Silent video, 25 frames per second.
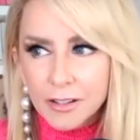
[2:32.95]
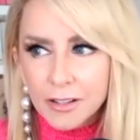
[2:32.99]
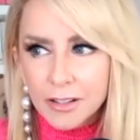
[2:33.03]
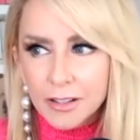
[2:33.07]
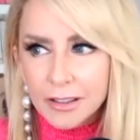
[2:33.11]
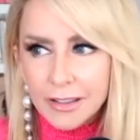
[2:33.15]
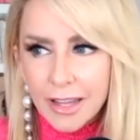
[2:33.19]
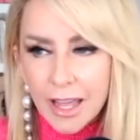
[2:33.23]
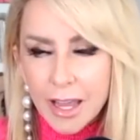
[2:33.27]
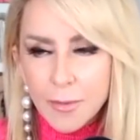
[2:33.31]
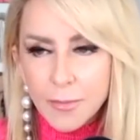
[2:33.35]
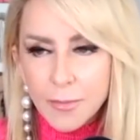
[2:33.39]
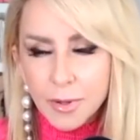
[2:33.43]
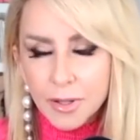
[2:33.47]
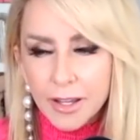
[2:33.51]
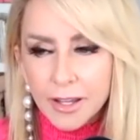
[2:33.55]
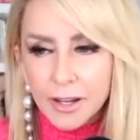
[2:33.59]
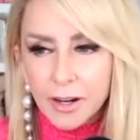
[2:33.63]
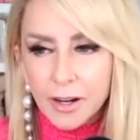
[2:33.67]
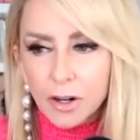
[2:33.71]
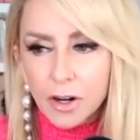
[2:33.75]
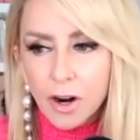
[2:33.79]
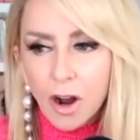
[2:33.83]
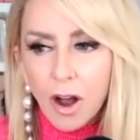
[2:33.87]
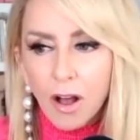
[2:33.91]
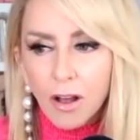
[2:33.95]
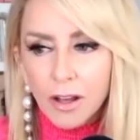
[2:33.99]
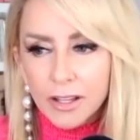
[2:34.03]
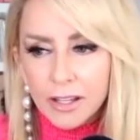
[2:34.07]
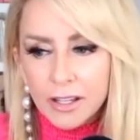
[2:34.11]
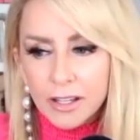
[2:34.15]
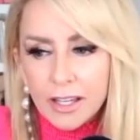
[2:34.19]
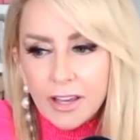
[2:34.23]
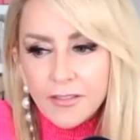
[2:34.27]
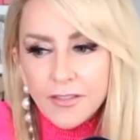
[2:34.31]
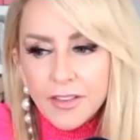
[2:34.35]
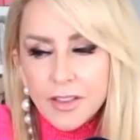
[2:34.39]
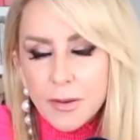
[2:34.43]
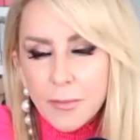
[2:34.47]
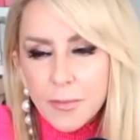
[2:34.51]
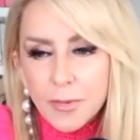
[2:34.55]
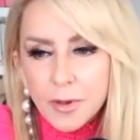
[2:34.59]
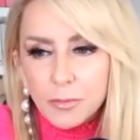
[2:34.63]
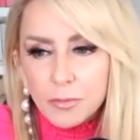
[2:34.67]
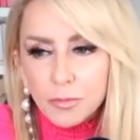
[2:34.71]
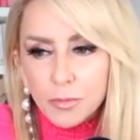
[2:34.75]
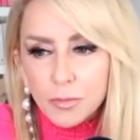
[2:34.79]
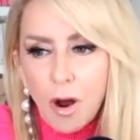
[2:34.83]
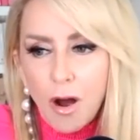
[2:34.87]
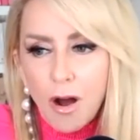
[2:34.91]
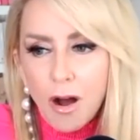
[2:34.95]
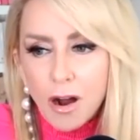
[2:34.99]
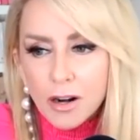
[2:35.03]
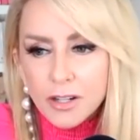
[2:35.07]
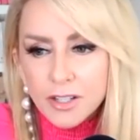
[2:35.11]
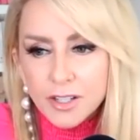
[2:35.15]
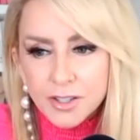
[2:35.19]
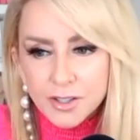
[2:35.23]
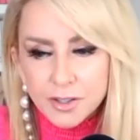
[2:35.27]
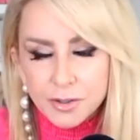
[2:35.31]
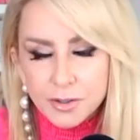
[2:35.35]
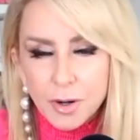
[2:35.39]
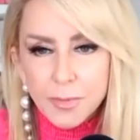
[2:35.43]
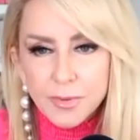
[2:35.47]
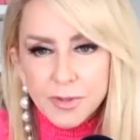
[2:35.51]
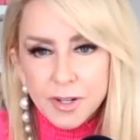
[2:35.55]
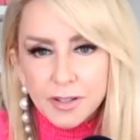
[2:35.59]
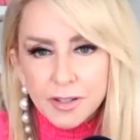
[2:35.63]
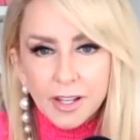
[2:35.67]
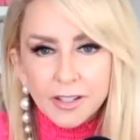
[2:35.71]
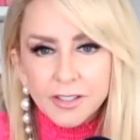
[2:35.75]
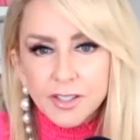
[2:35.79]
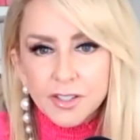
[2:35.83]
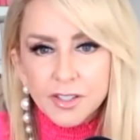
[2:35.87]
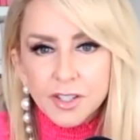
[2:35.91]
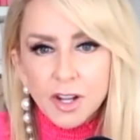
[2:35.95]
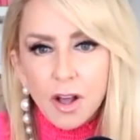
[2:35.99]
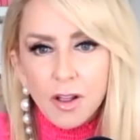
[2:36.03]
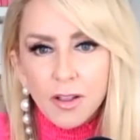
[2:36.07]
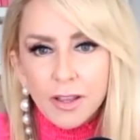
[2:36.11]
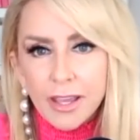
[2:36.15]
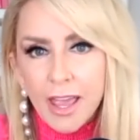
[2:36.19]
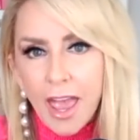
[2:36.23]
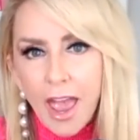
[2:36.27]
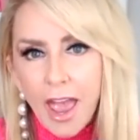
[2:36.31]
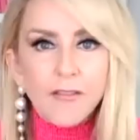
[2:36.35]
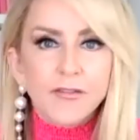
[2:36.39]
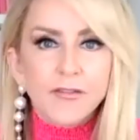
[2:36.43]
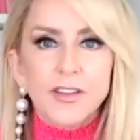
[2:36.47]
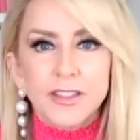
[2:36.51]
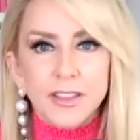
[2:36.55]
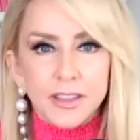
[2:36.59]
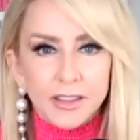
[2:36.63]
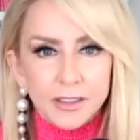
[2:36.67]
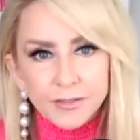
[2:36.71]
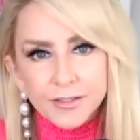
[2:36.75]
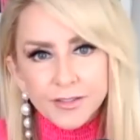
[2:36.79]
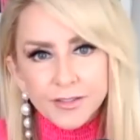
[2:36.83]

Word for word: labeling or call, giving them the wrong description, like just calling everything the